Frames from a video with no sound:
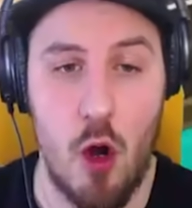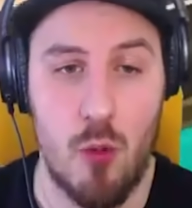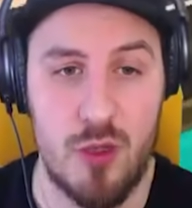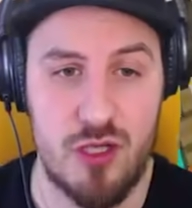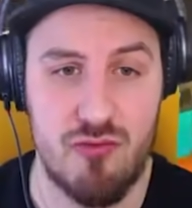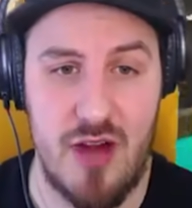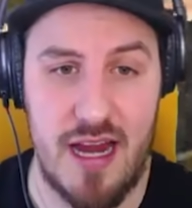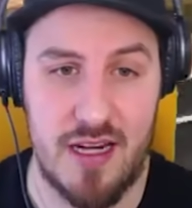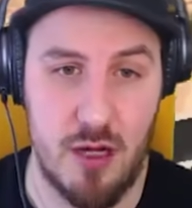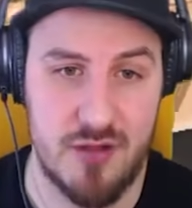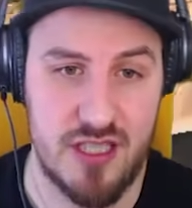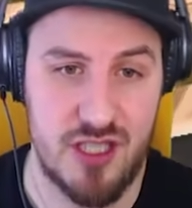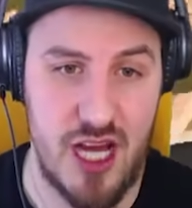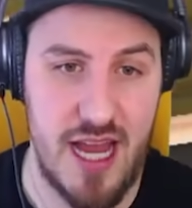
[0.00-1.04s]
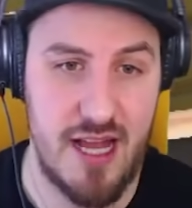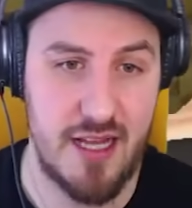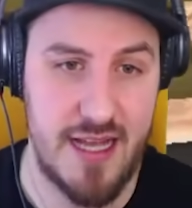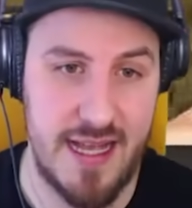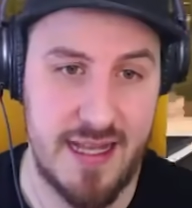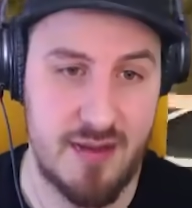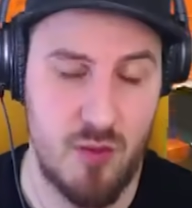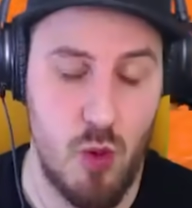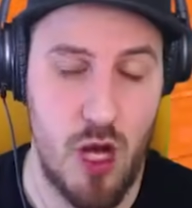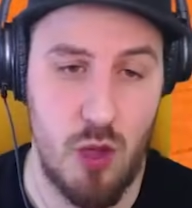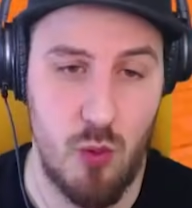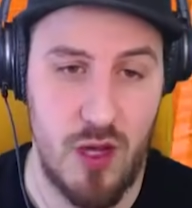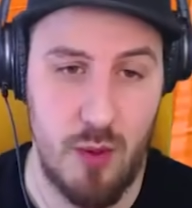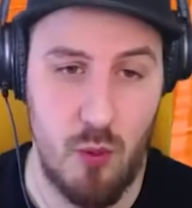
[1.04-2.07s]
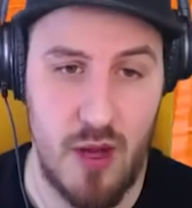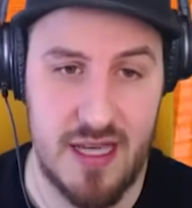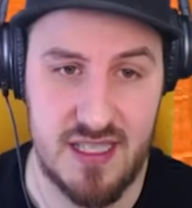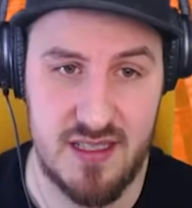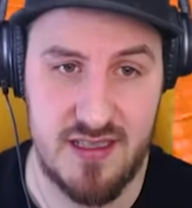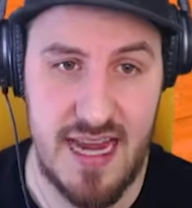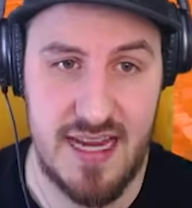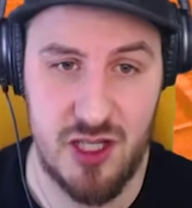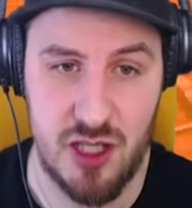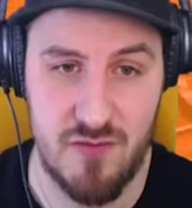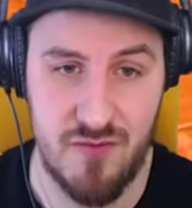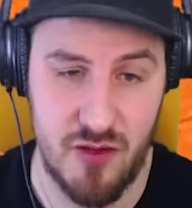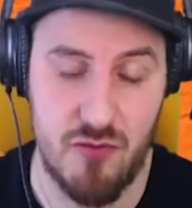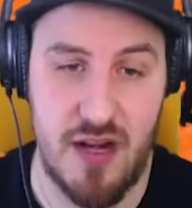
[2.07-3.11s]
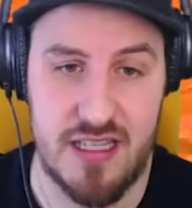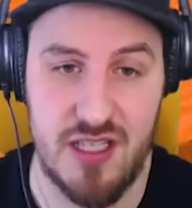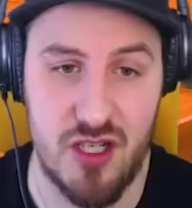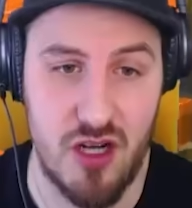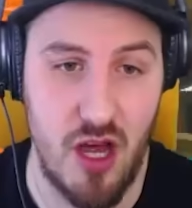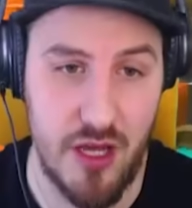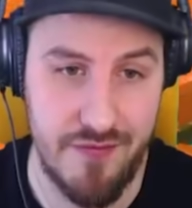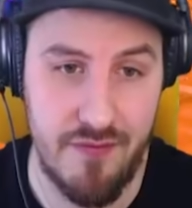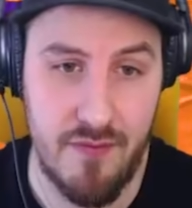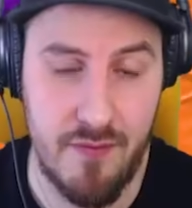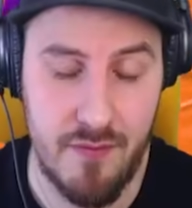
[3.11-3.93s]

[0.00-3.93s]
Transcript: or would you rather go to jail in the Wild Wild West Nation for the rest of your life?